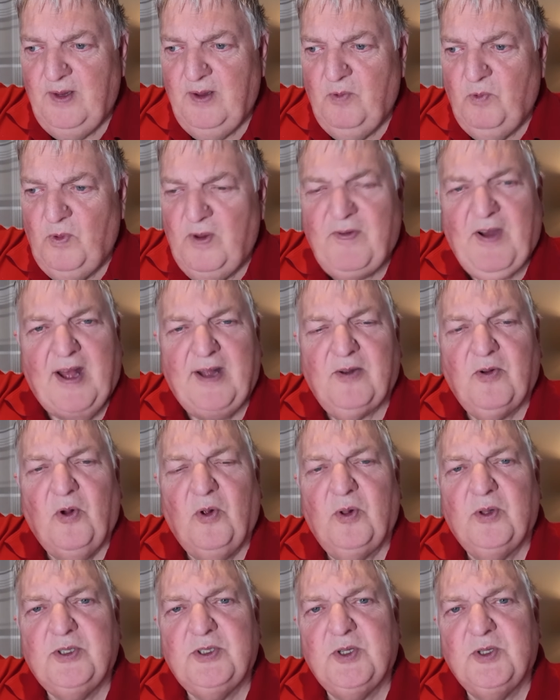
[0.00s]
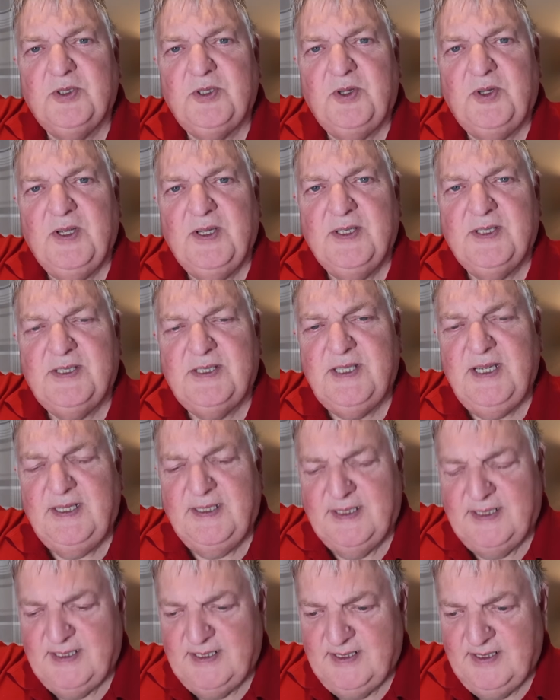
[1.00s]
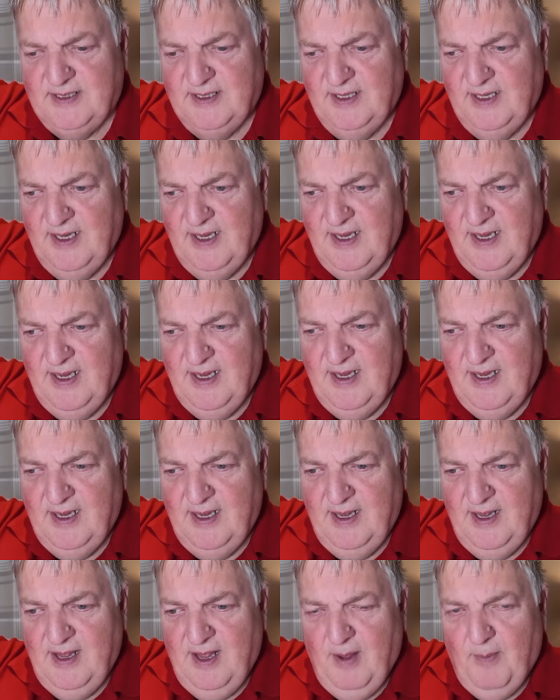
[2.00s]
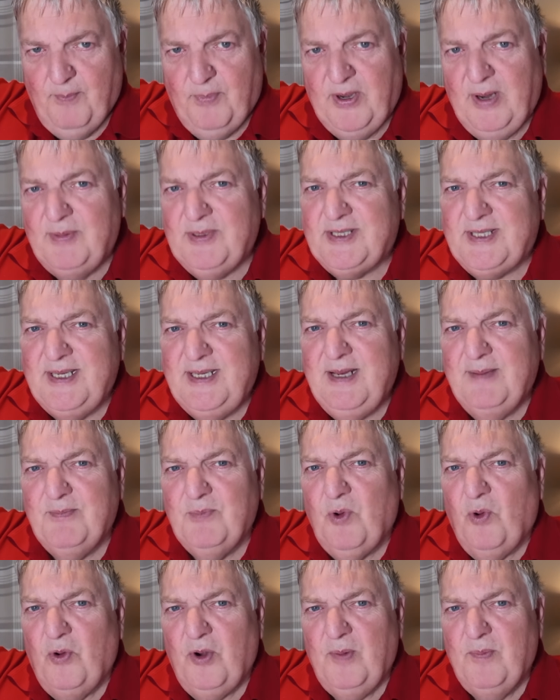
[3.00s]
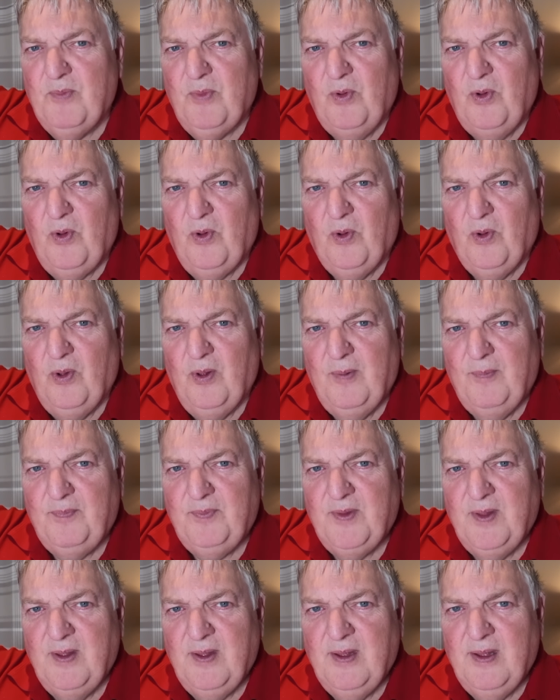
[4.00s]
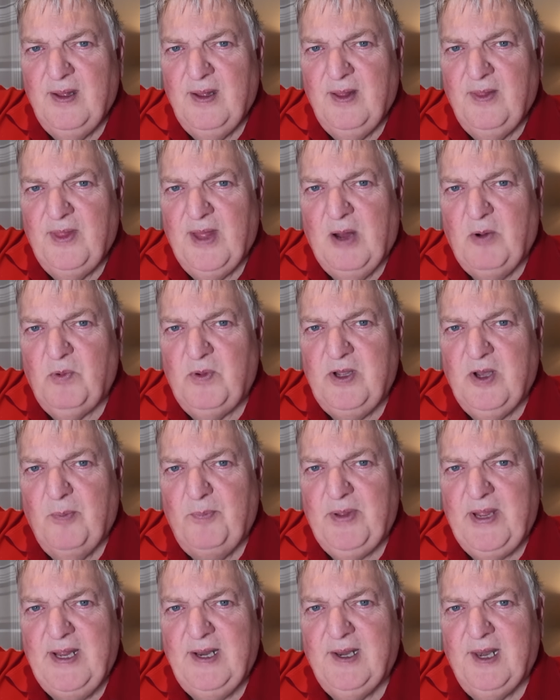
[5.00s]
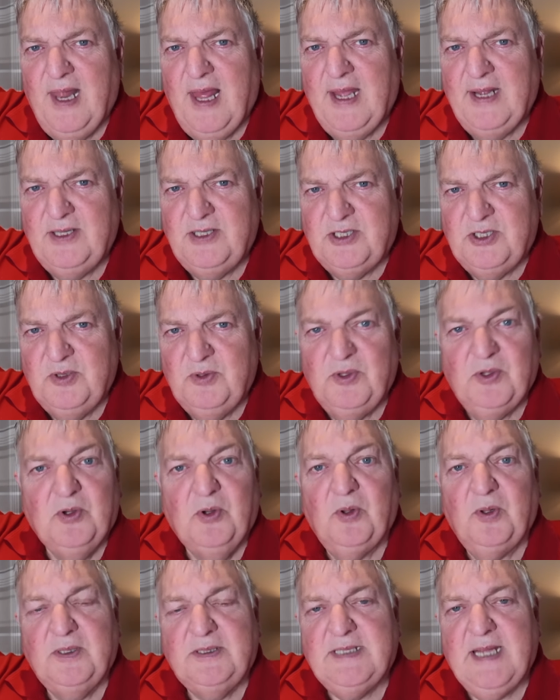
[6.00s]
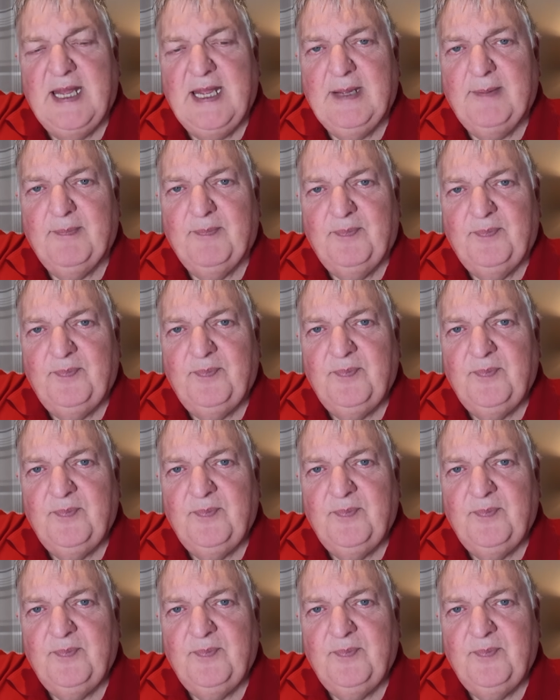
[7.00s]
We've had all sorts of things since. But I'm seeing it more and more that we are being lied to the whole time.